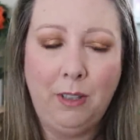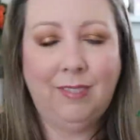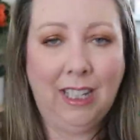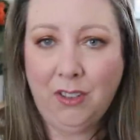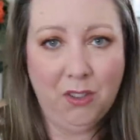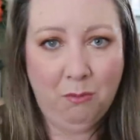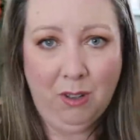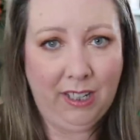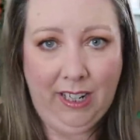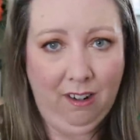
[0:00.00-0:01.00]
That doesn't
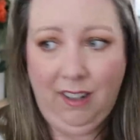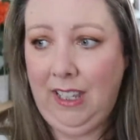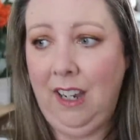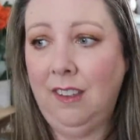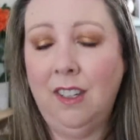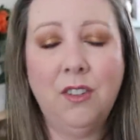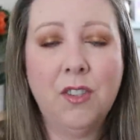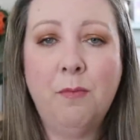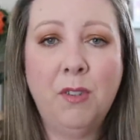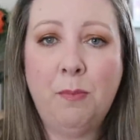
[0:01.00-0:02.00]
work here. I think they
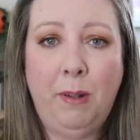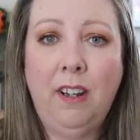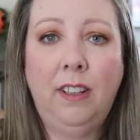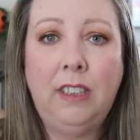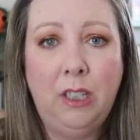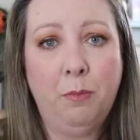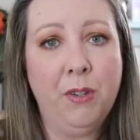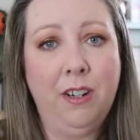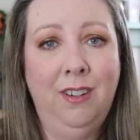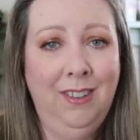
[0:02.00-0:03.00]
just must be like super
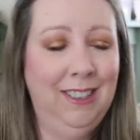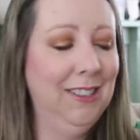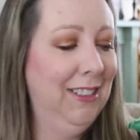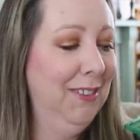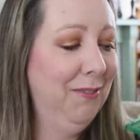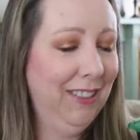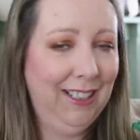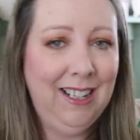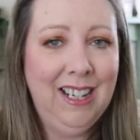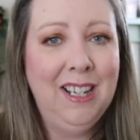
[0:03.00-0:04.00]
slugs or something.